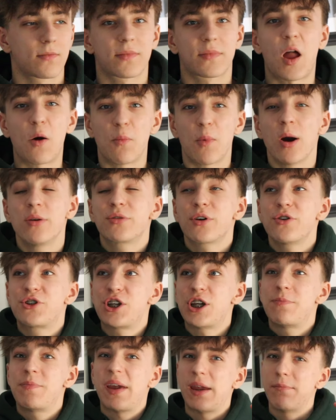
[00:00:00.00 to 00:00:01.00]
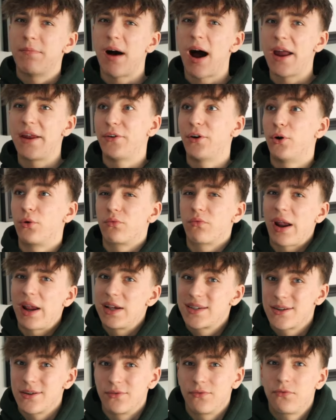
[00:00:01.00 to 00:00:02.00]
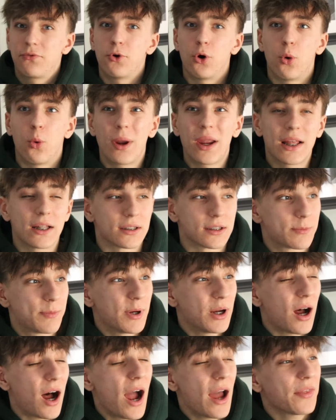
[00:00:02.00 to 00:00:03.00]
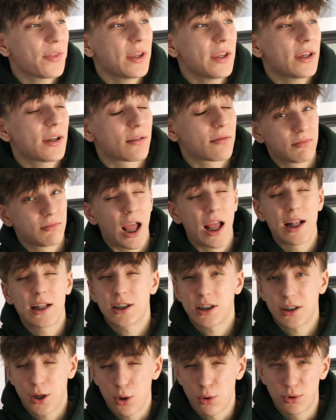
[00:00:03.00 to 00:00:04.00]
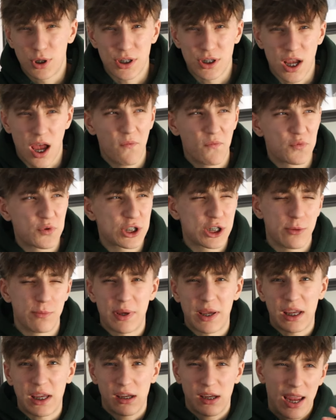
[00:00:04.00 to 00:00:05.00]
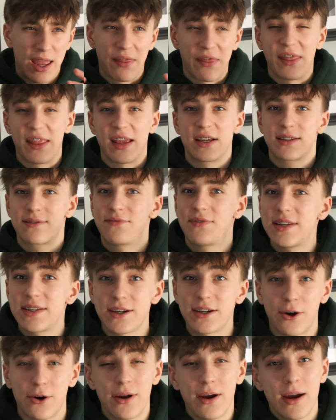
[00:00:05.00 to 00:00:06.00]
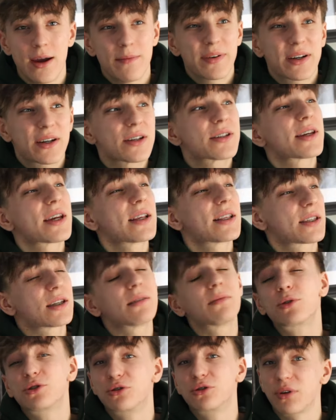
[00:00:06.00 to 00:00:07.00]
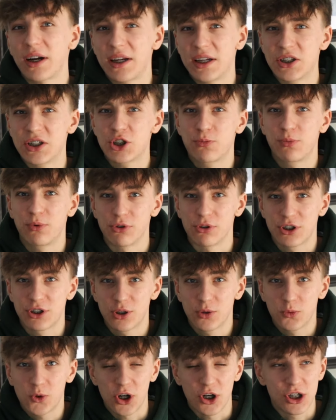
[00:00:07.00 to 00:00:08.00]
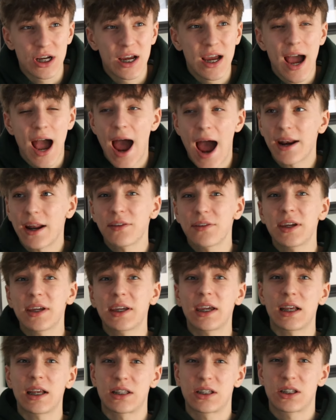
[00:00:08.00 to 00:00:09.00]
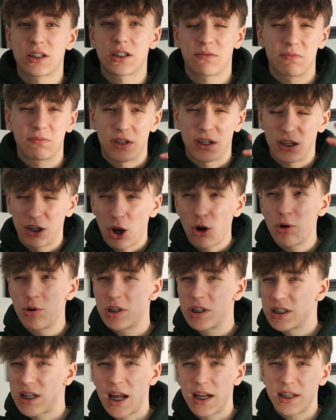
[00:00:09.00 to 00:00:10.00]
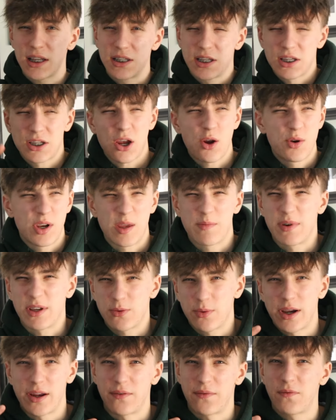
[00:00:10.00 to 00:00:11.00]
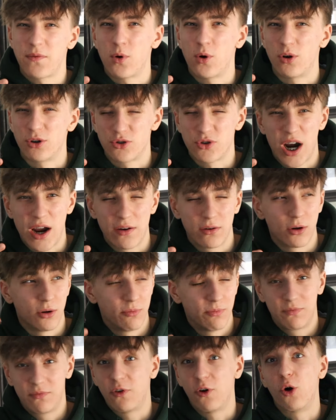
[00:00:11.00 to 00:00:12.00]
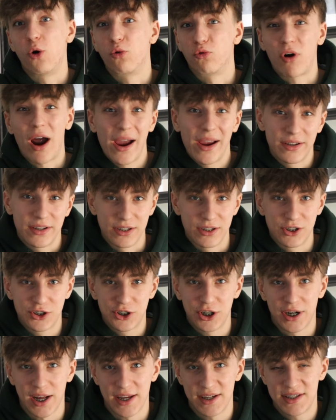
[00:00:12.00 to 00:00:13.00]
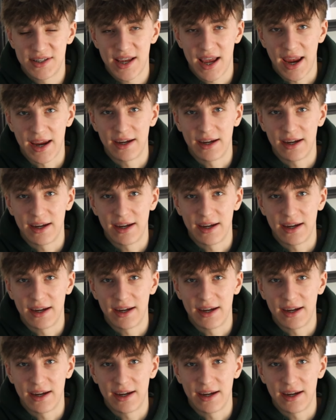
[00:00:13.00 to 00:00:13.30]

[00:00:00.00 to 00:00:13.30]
Now, MotoGP might not race on 4 wheels, but I think it still deserves to be in this video, because it's a great sport to watch, and I think it's the GOAT status is only between 4 riders, should I say.